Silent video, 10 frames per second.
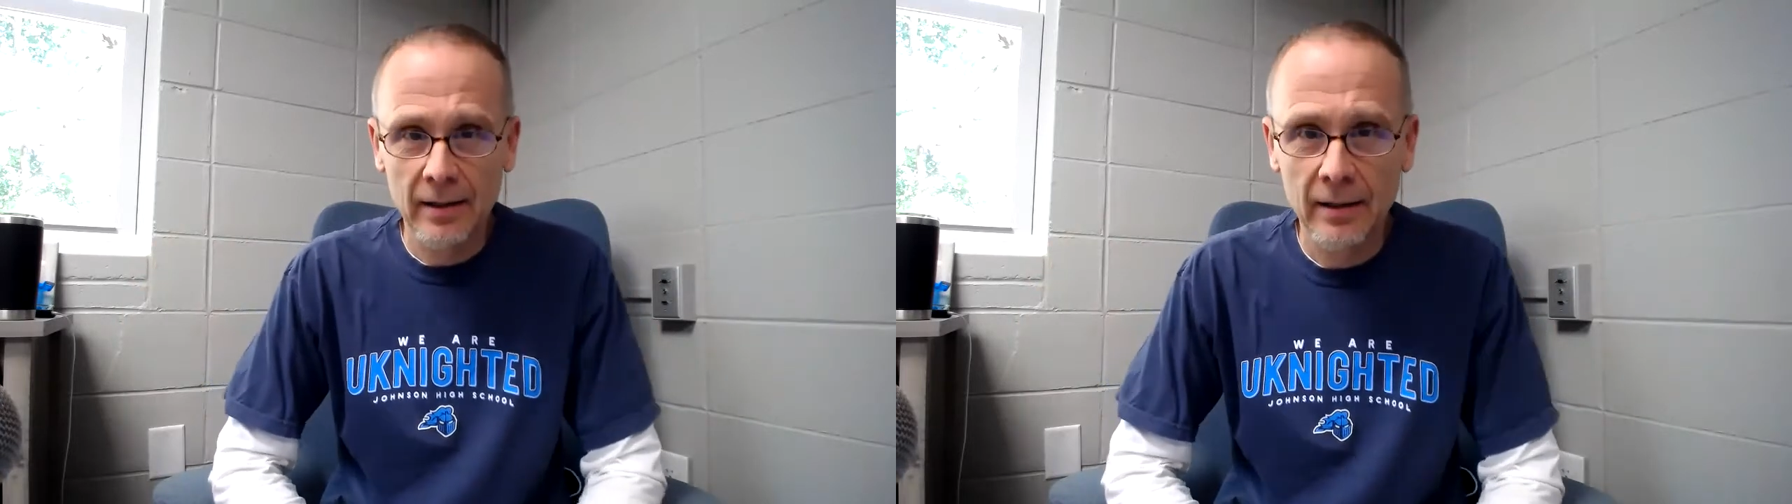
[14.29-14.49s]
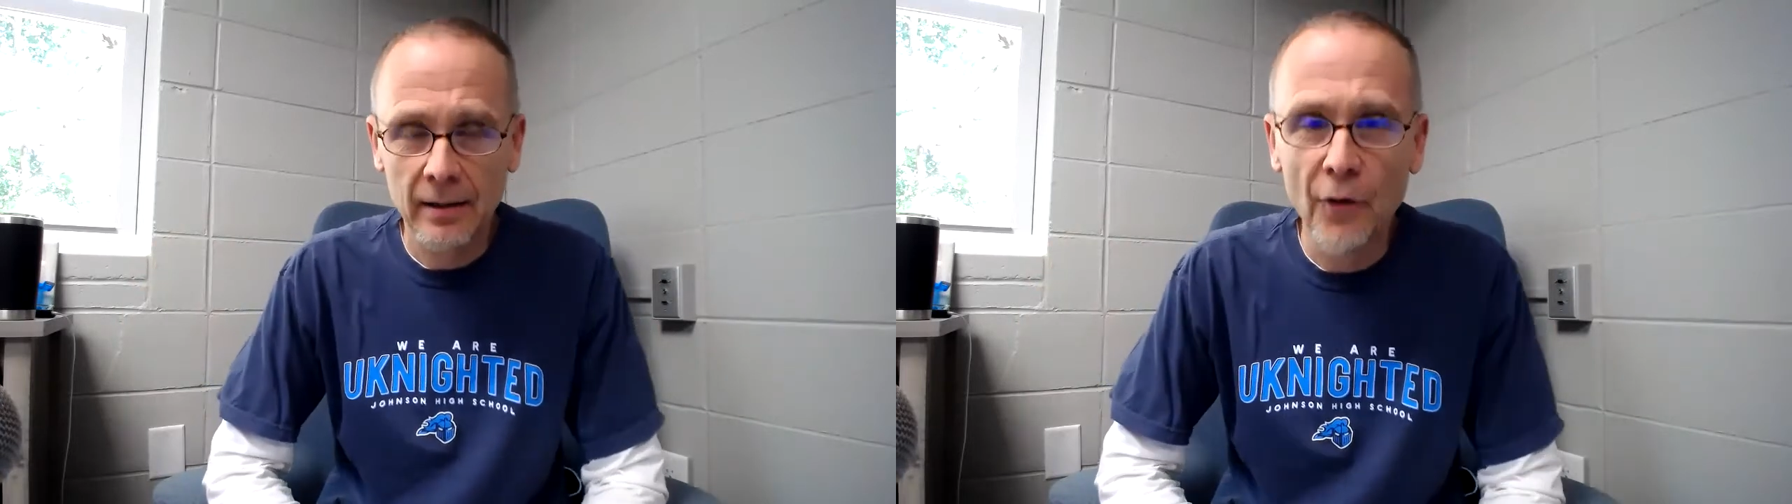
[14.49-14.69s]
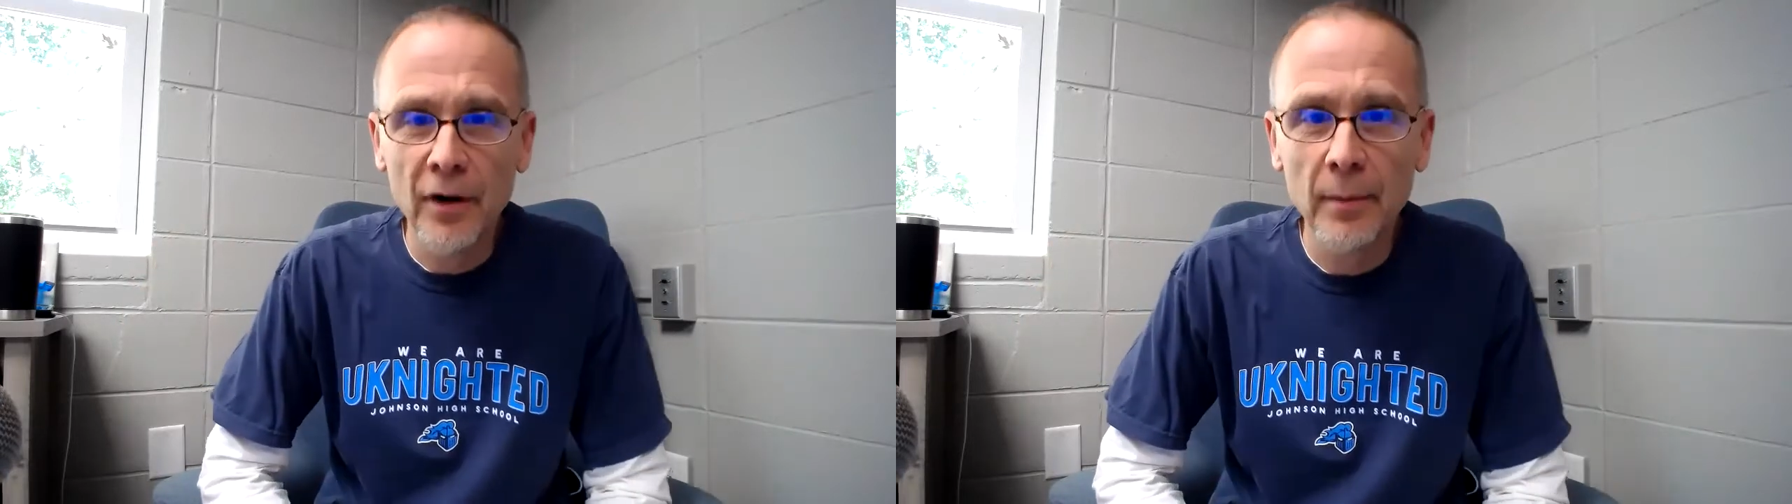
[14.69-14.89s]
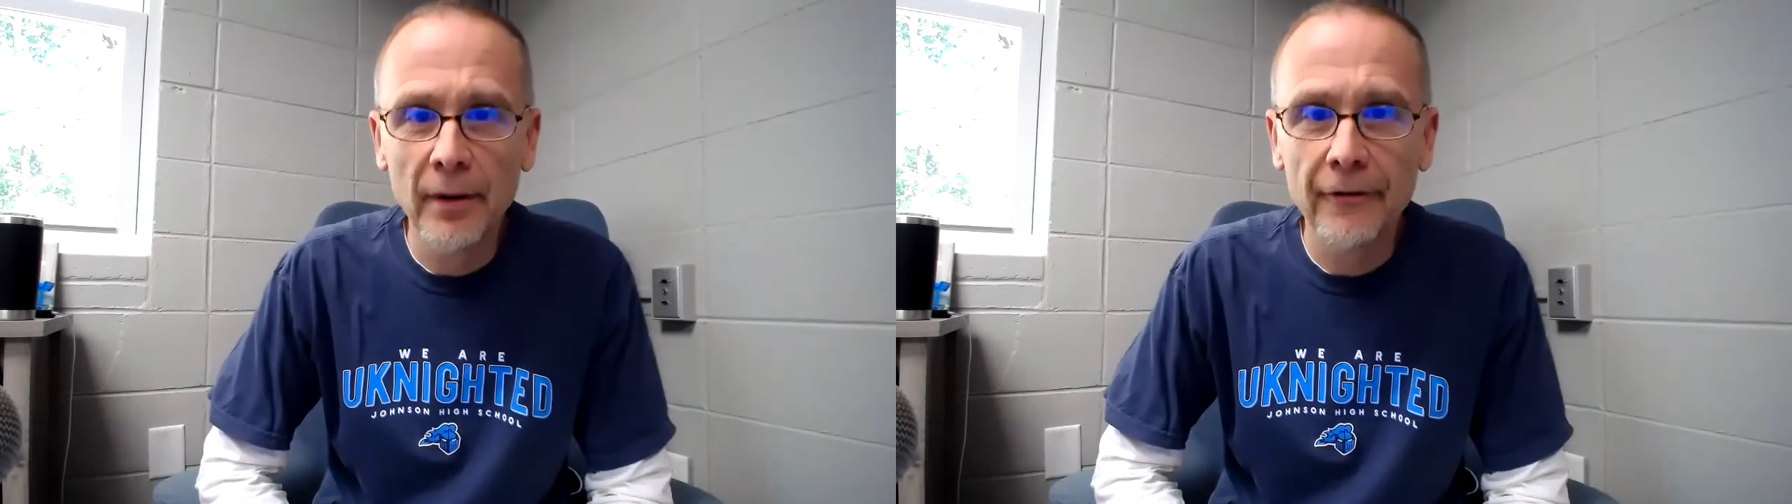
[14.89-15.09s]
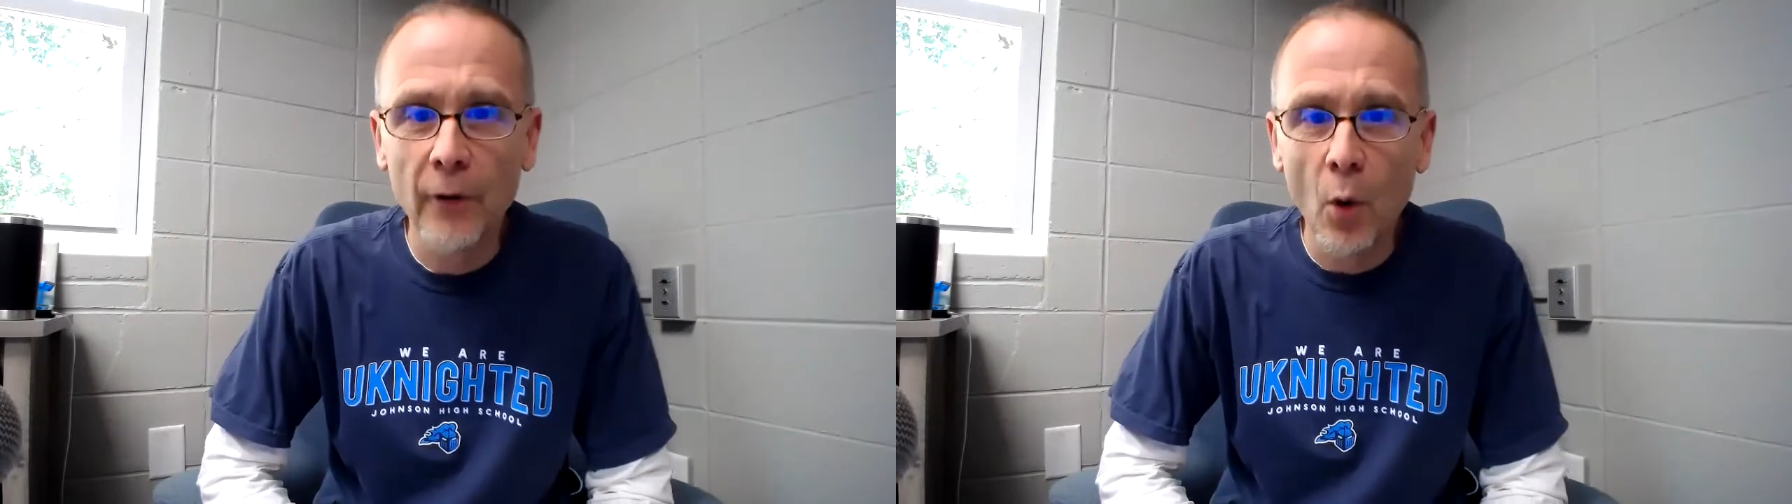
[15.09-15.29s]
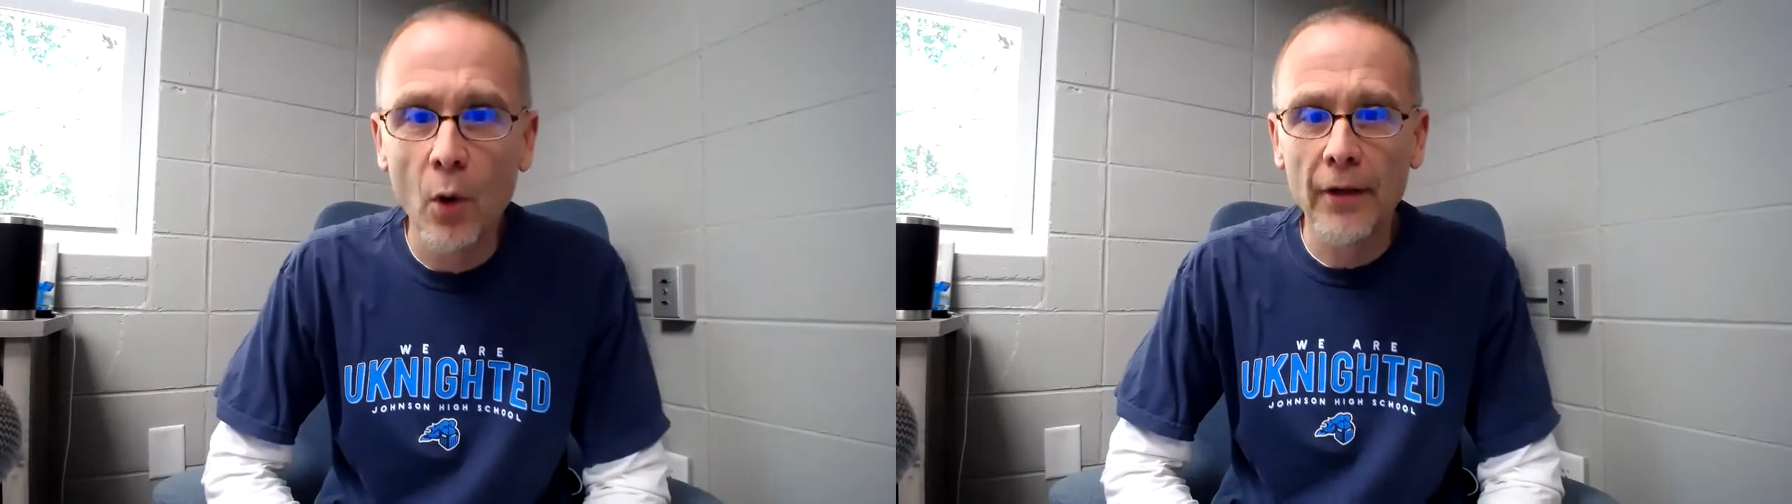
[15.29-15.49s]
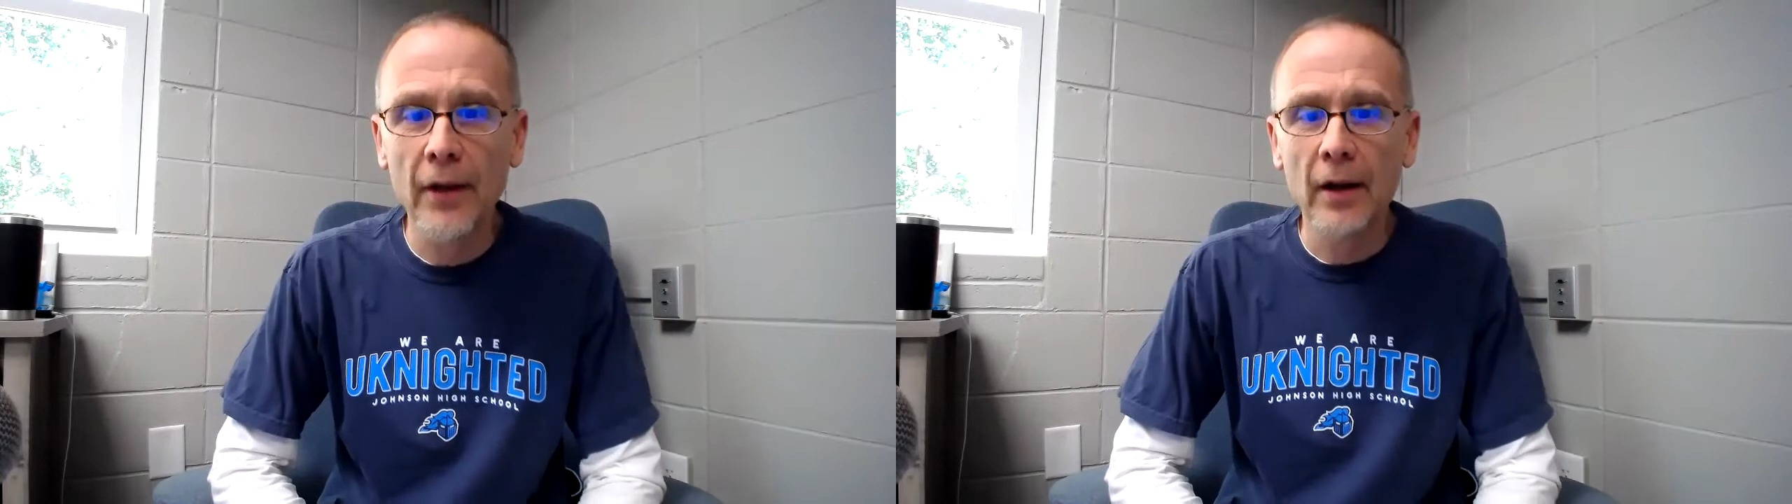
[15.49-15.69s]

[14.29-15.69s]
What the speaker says: November the 4th.